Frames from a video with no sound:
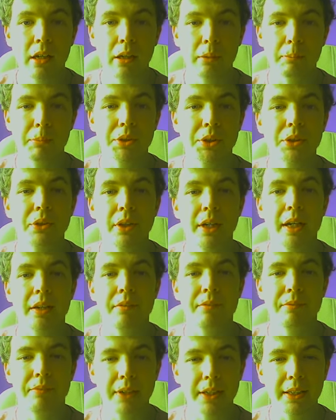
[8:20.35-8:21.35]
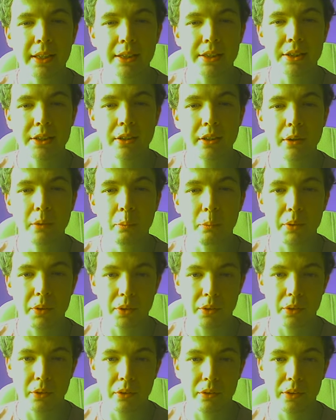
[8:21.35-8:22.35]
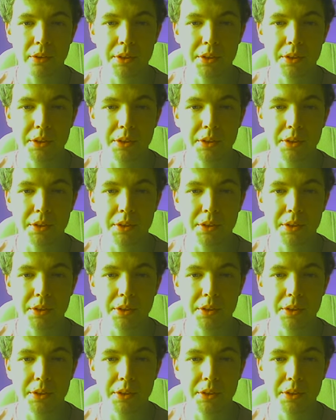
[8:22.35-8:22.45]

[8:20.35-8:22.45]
but you can feel it with your